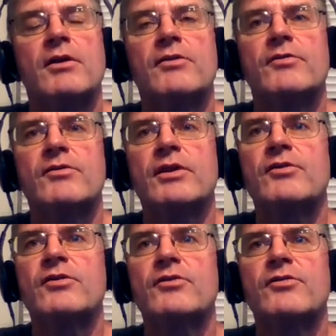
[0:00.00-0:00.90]
This
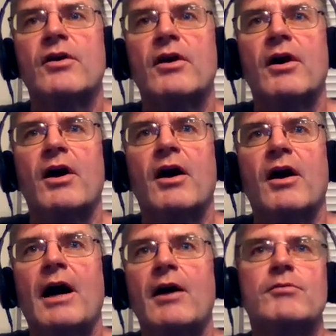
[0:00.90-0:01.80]
is,
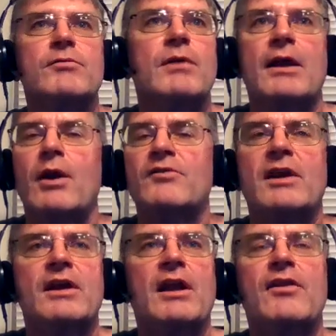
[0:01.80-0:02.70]
I'm not
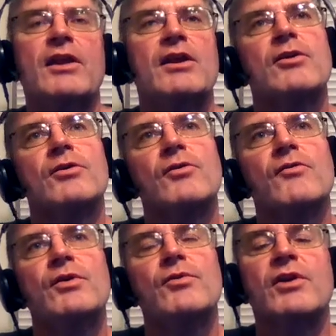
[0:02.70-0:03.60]
saying anything here
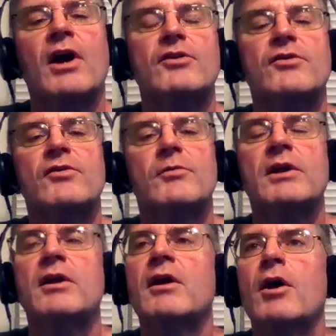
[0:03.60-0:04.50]
feels conscious to
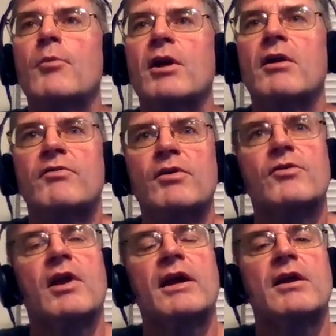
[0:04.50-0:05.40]
me, but it
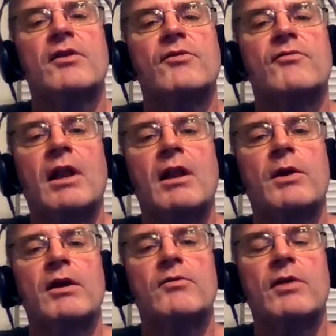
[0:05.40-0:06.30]
feels like it's
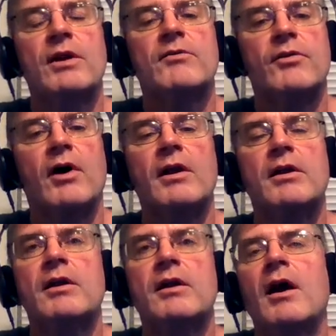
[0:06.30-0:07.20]
following trains of
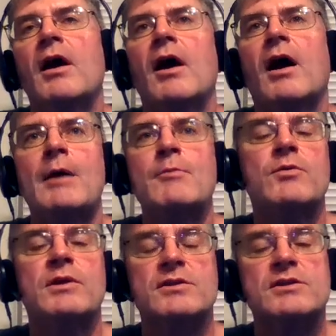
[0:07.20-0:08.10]
thought. I'm
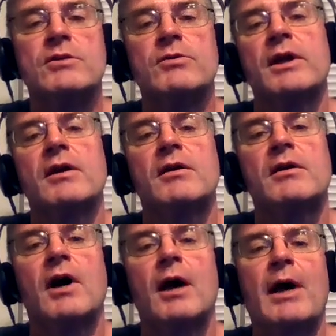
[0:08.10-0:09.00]
doing the steering.
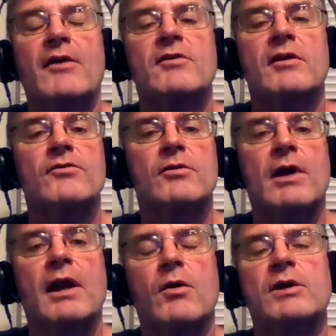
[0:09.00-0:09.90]
I'm asking it
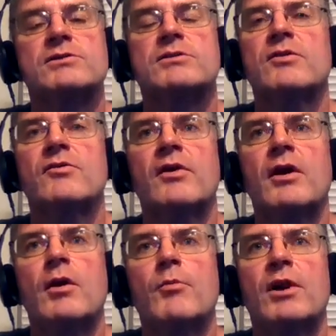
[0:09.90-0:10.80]
Socratic questions,
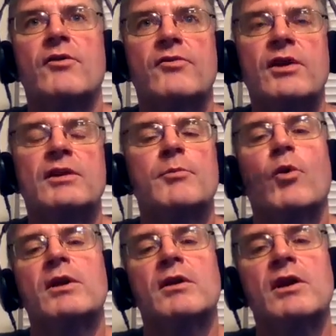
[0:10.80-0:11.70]
but it's seeing the
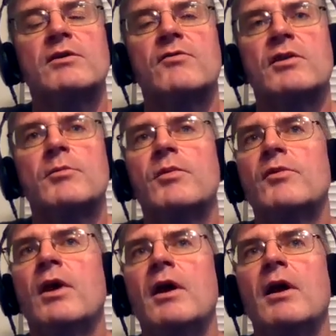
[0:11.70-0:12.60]
point in each of them.